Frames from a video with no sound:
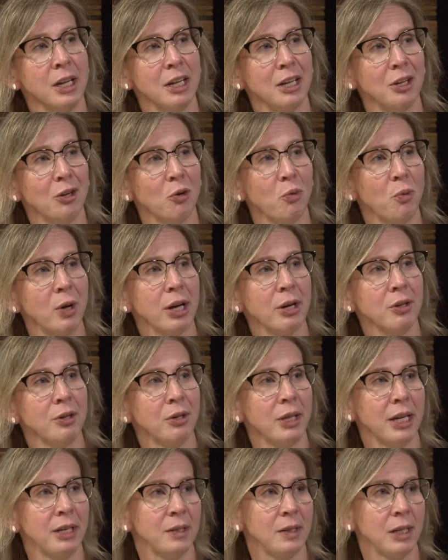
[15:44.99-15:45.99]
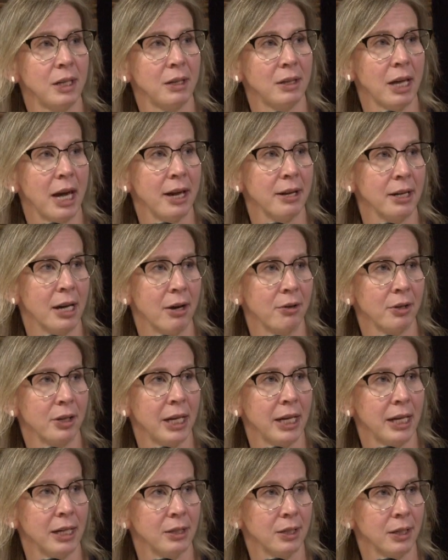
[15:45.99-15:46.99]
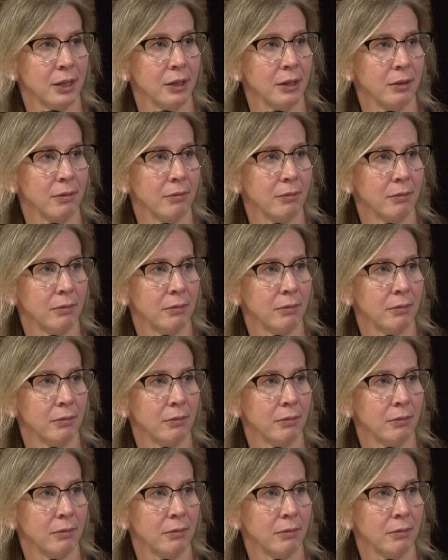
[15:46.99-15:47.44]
Where do they seek that, and how do they get to